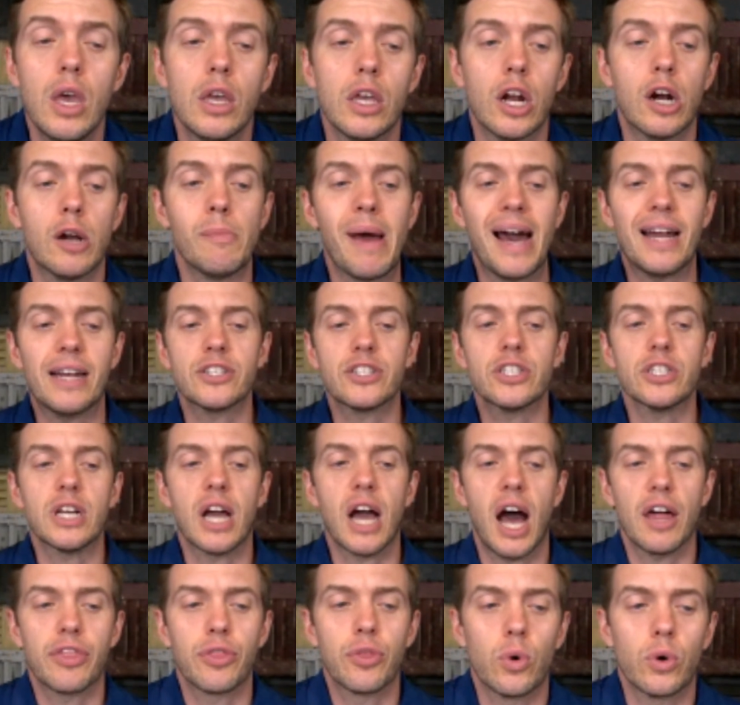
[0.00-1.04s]
You know, Madison
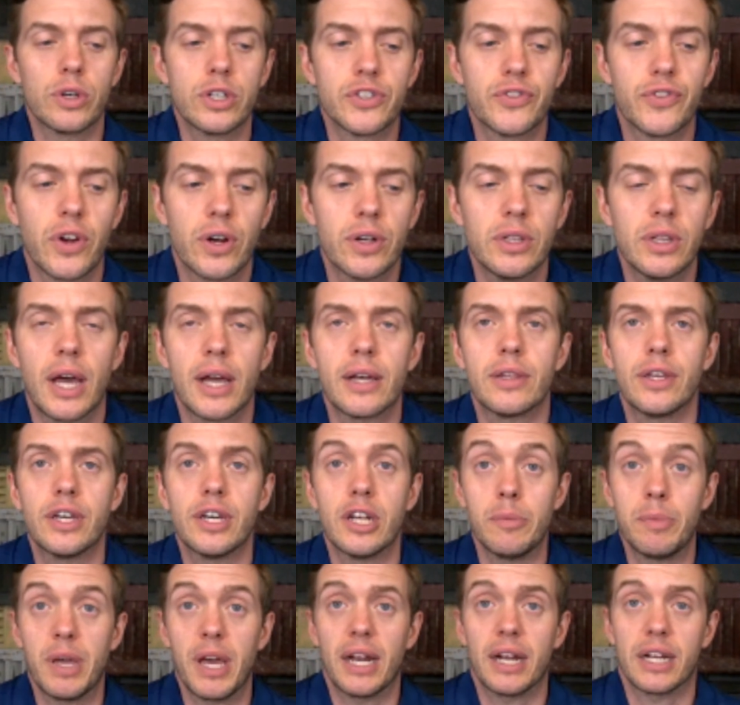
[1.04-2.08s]
Cawthorn is very likely
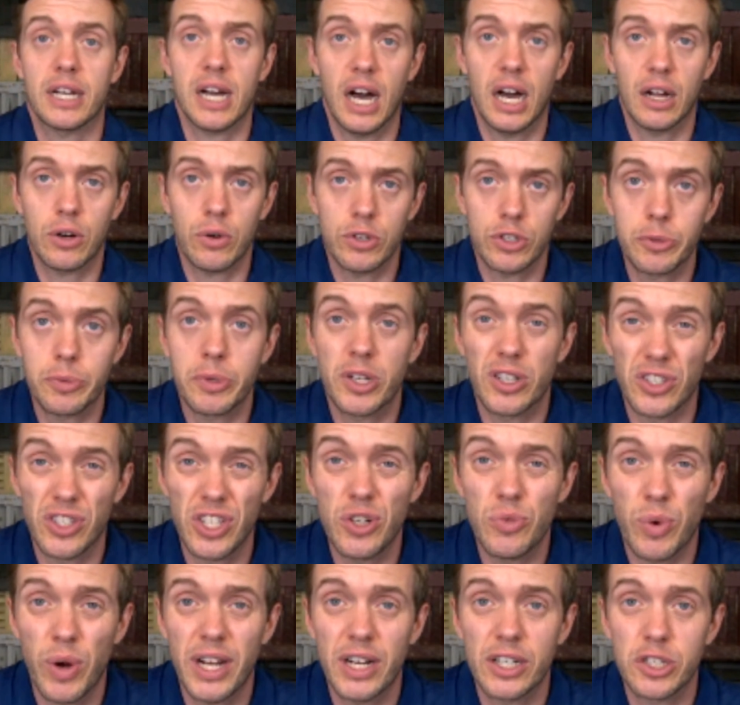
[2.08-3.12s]
going to be out of Congress because
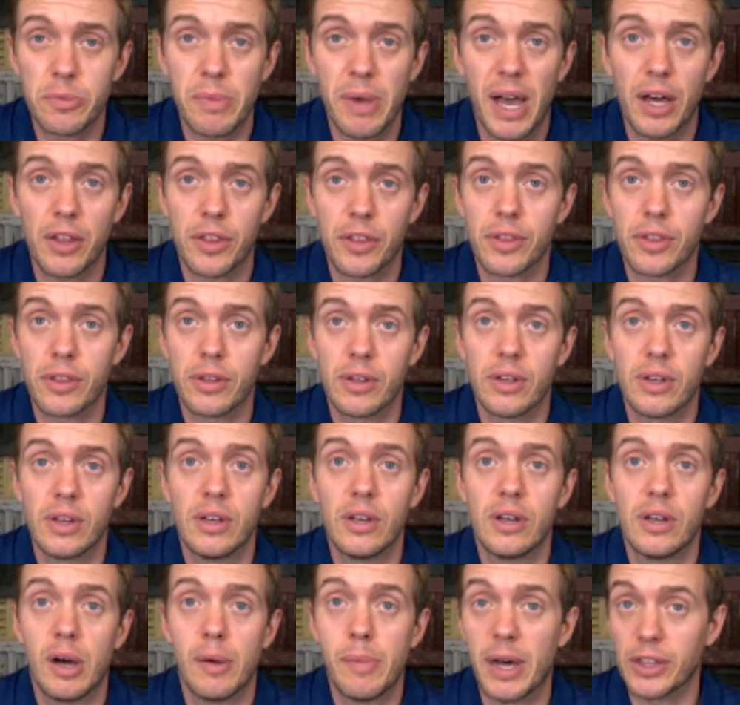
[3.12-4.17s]
he ran his mouth
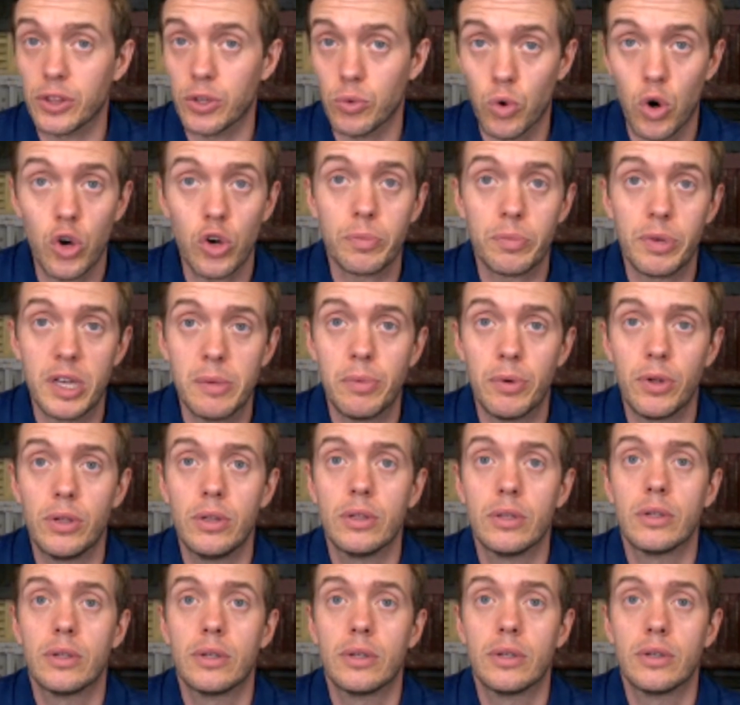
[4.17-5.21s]
about the wrong
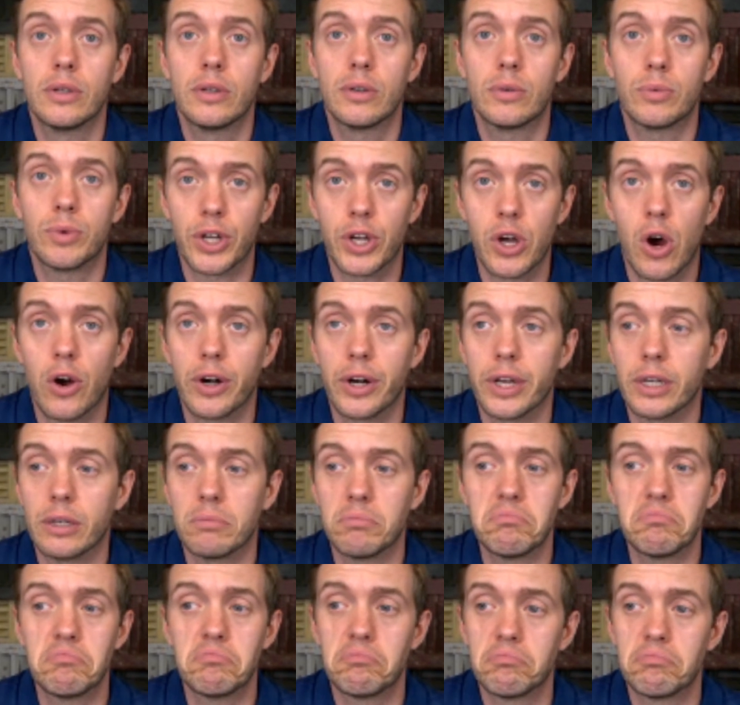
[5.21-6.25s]
people
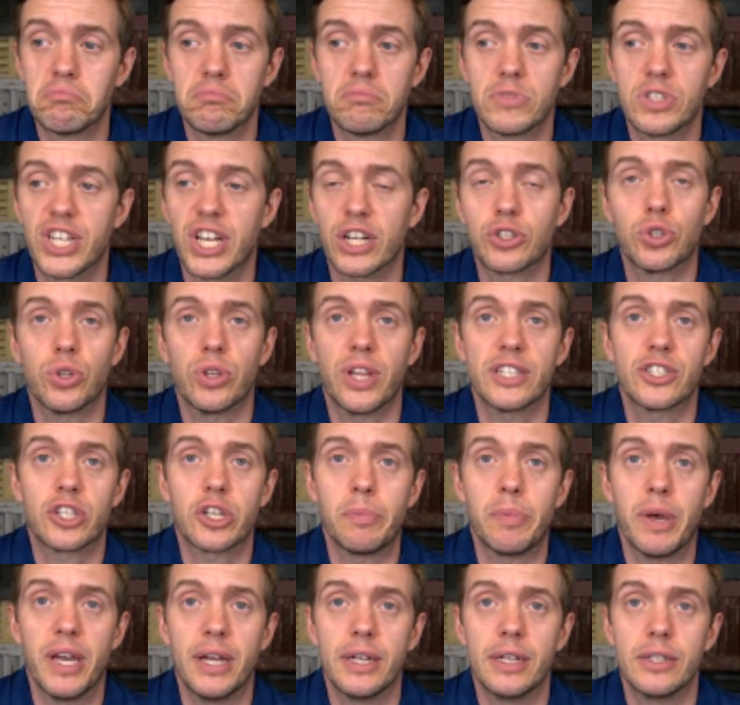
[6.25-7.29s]
regarding sexual
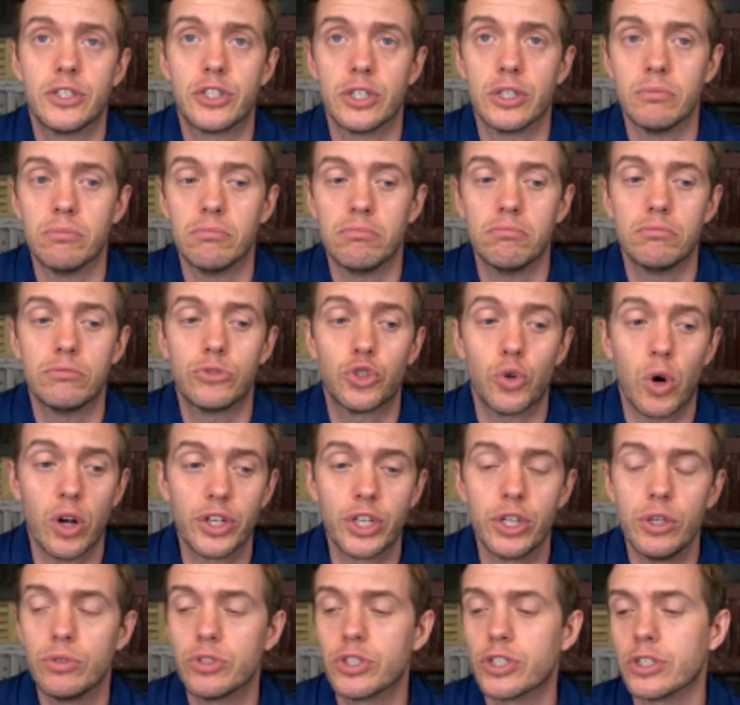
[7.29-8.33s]
escapades and
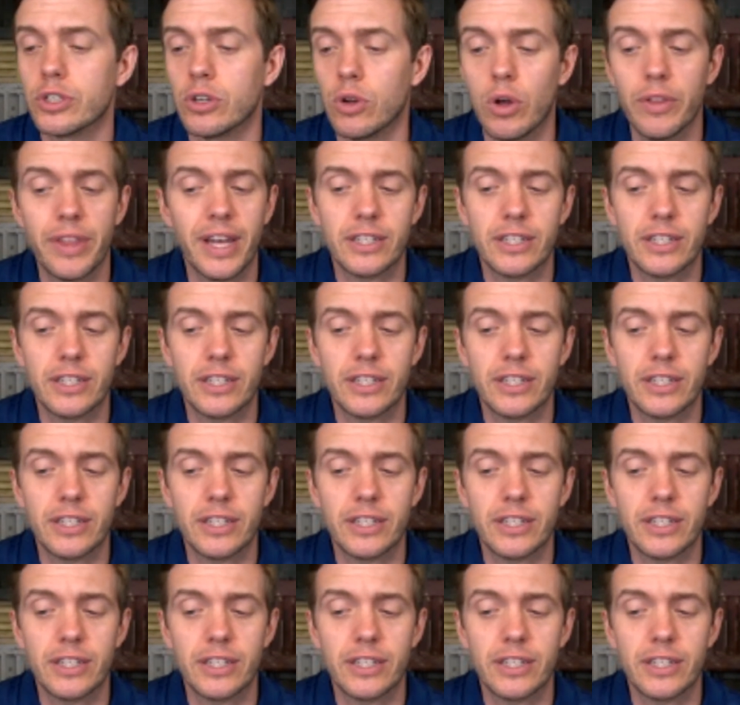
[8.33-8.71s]
drug use and all